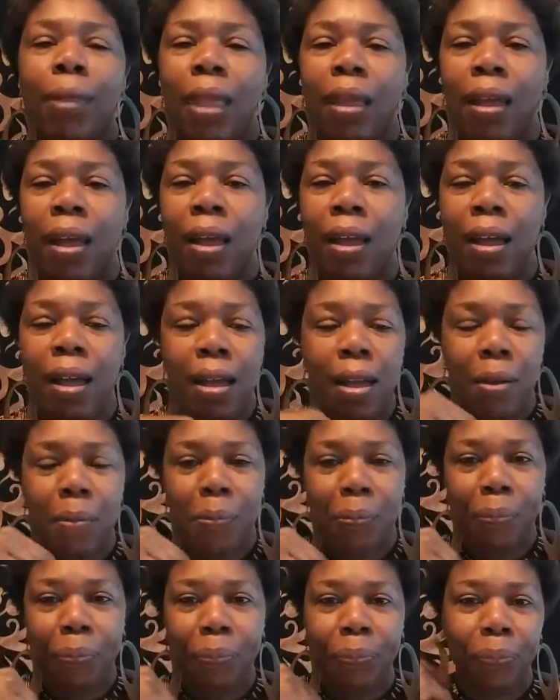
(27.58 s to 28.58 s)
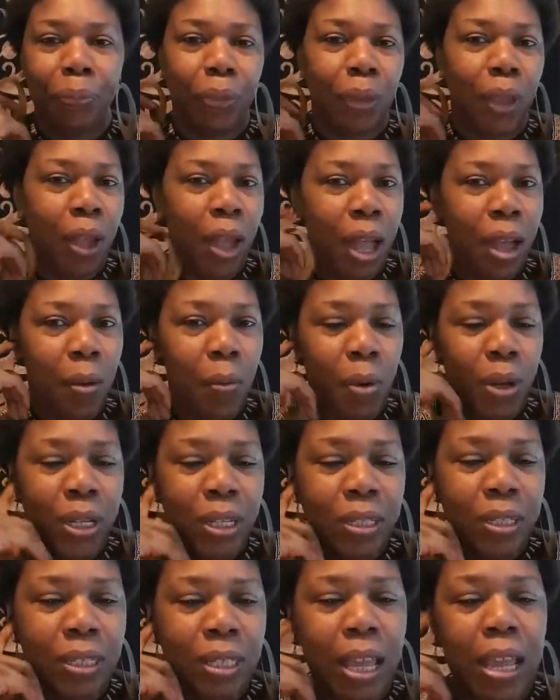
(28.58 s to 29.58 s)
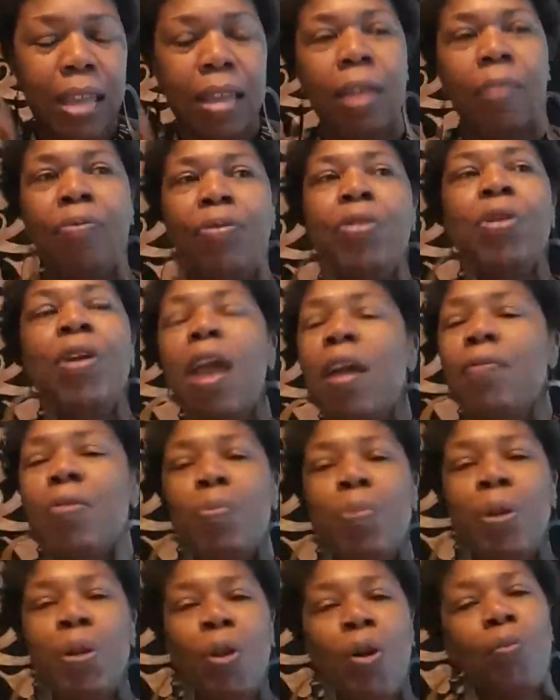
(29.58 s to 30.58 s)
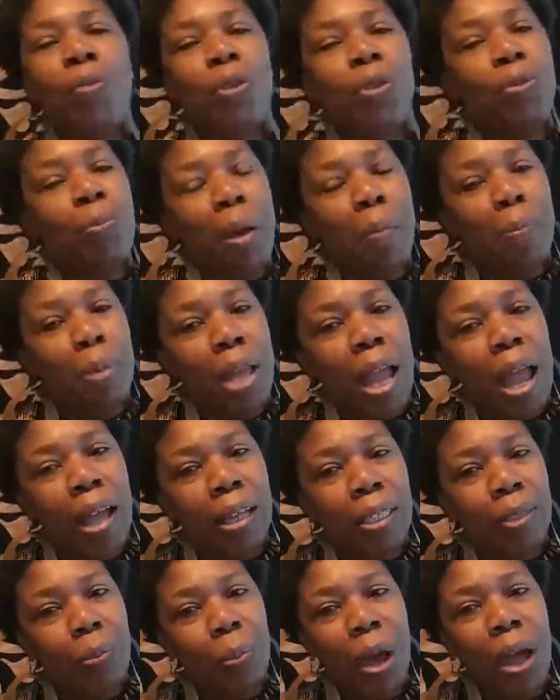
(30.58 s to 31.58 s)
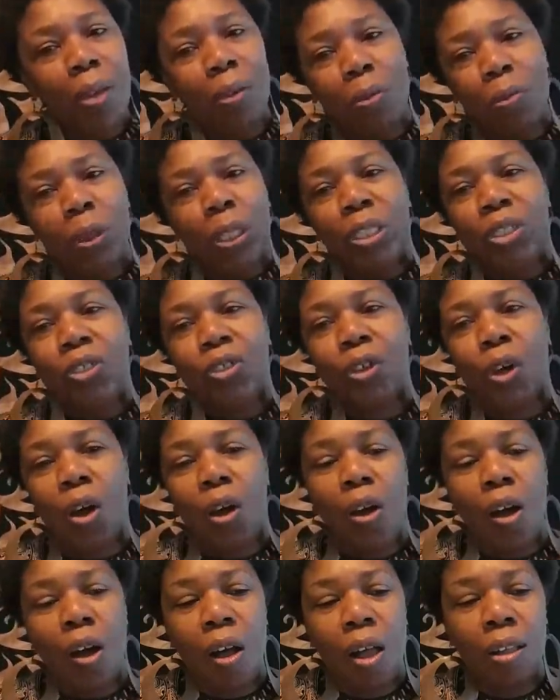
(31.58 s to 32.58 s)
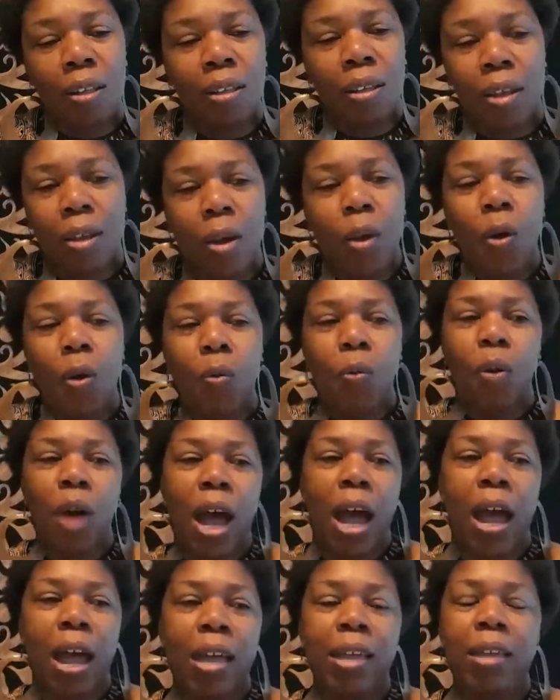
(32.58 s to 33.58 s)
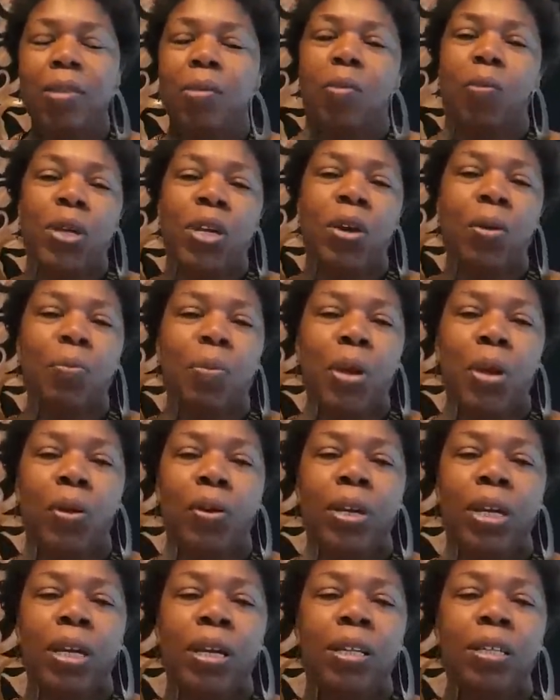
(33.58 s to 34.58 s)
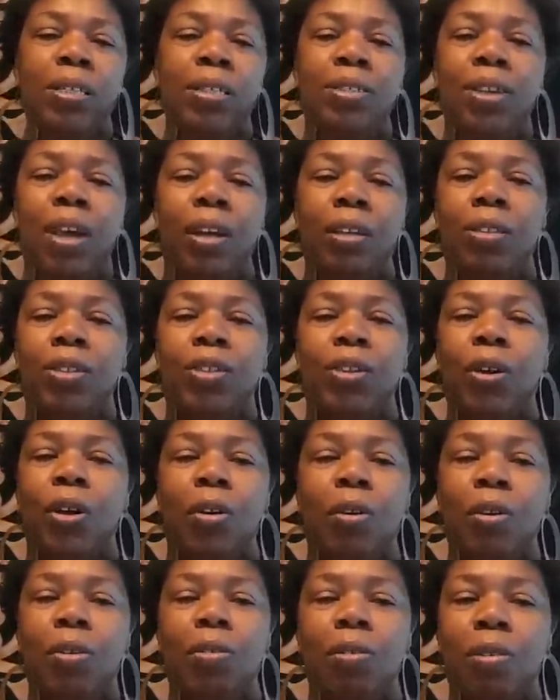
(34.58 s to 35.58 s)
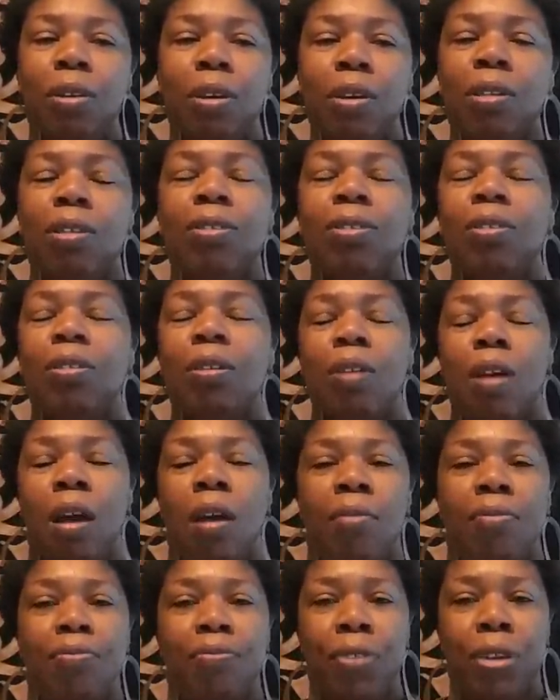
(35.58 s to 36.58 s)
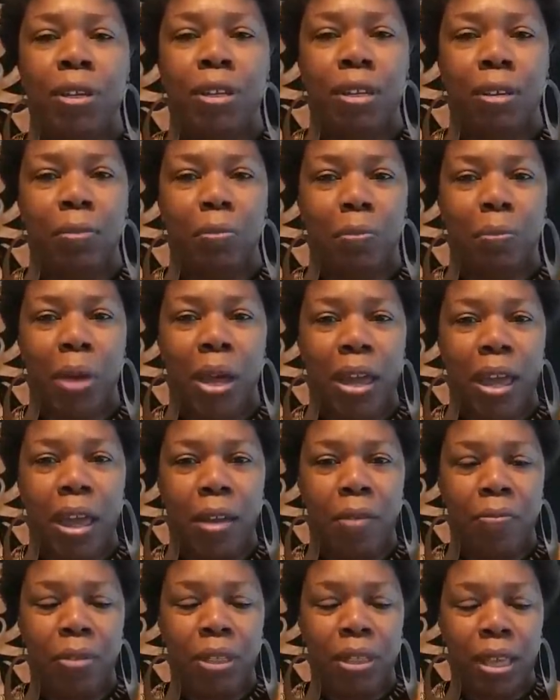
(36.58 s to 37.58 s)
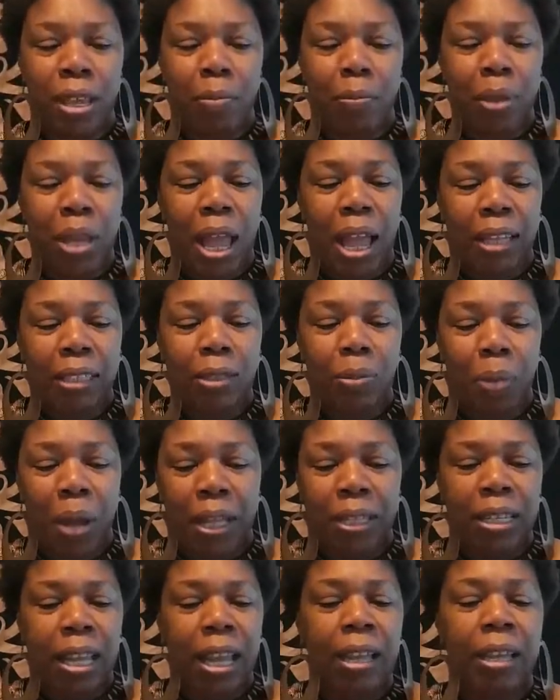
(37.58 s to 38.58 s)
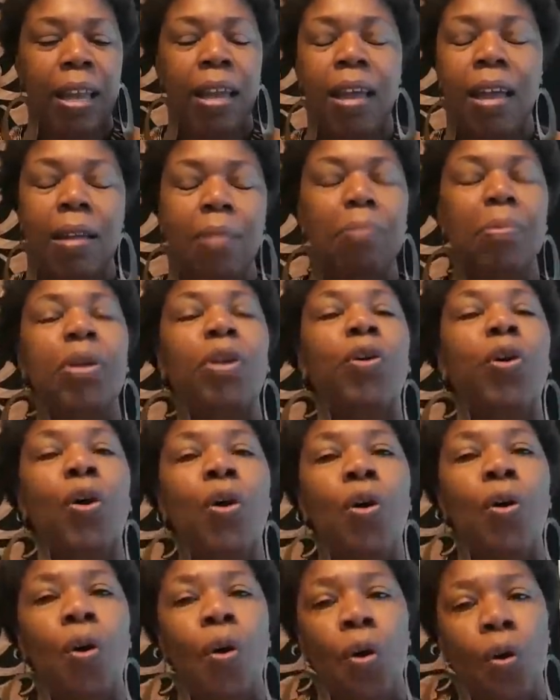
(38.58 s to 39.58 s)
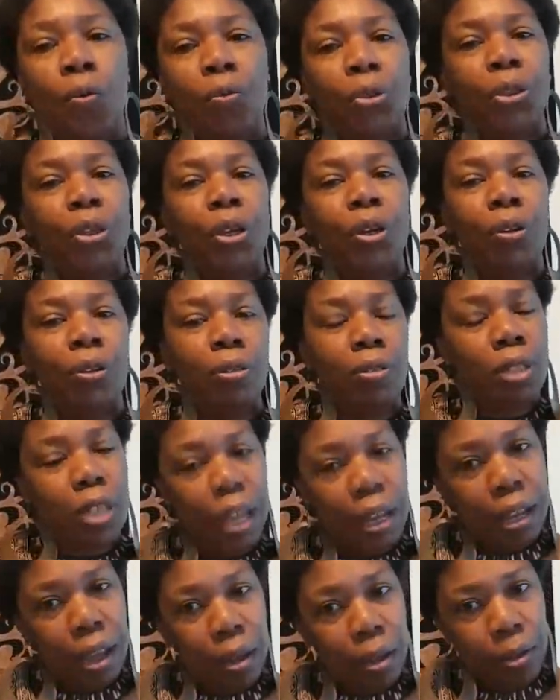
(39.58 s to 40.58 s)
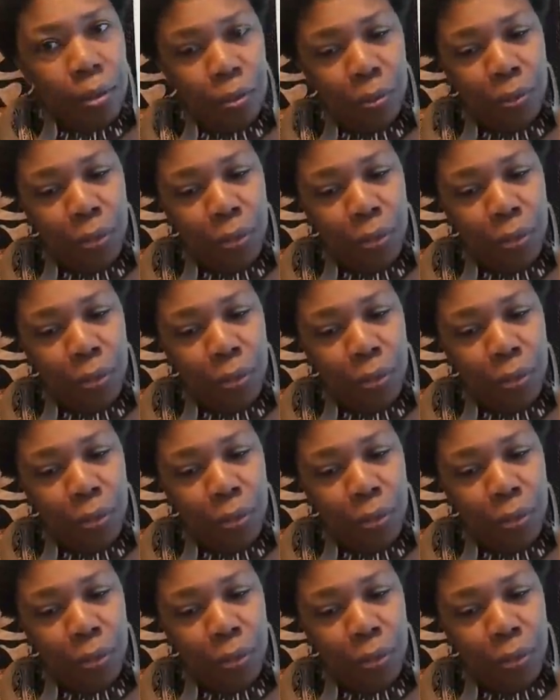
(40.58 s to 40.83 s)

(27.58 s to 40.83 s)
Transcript: Um, I want to say if you haven't been over to my blog spot, which is called Why We Americans Are So Offended by Everything, blogspot.com, go over there and check out.